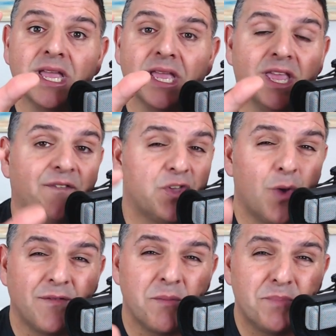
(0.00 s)
If you
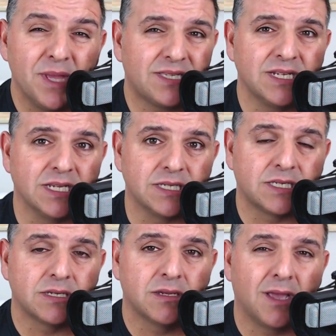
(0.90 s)
have a
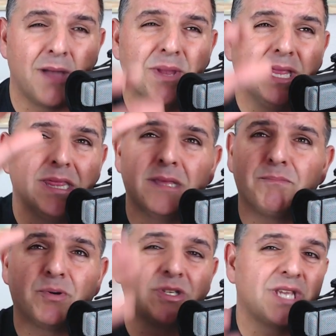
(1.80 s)
business, I mean, the
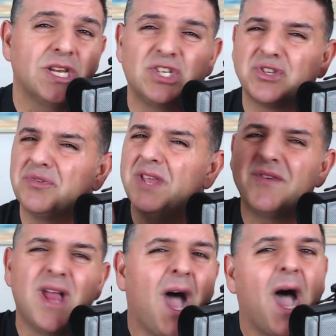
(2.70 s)
percentages are
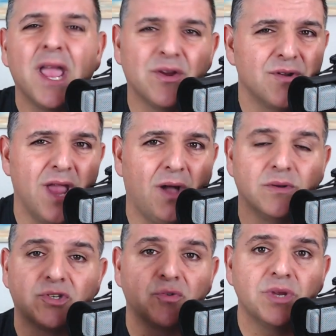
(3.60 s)
even higher now.
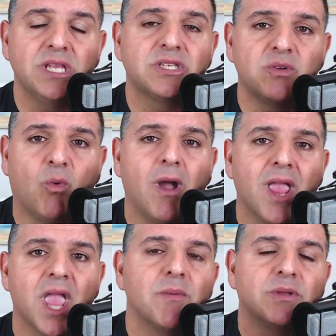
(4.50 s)
There's a reason why
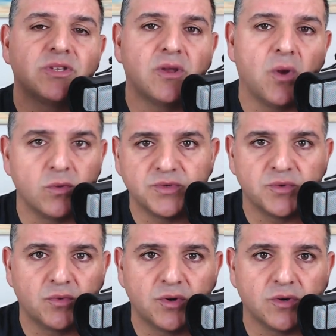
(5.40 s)
Amazon owns the
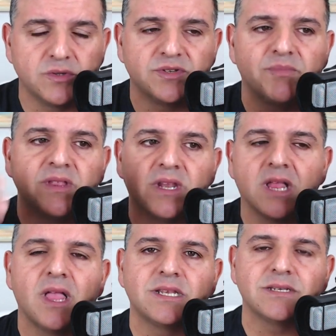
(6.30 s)
world. Something that I
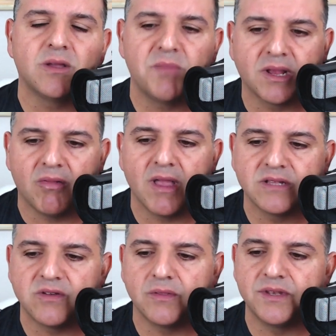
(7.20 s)
like to tell my
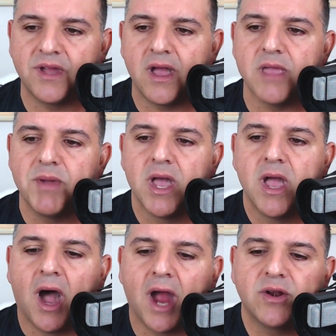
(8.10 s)
clients all the time
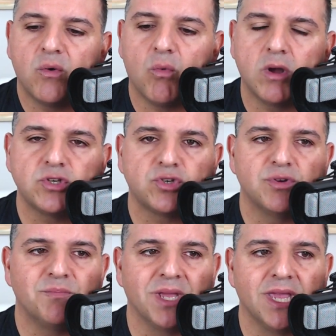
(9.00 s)
I don't want you to
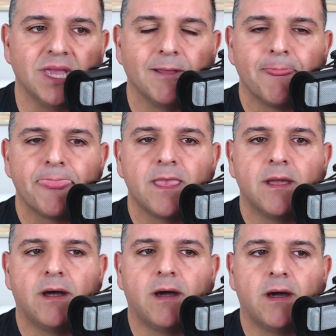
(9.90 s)
be
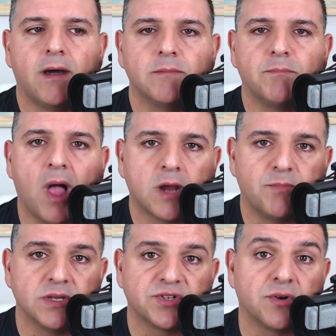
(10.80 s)
uh,
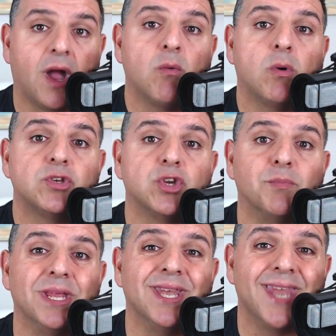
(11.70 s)
Blockbuster, I want you to
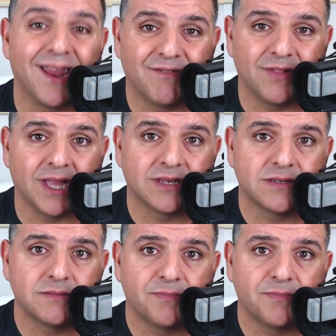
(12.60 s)
be Netflix.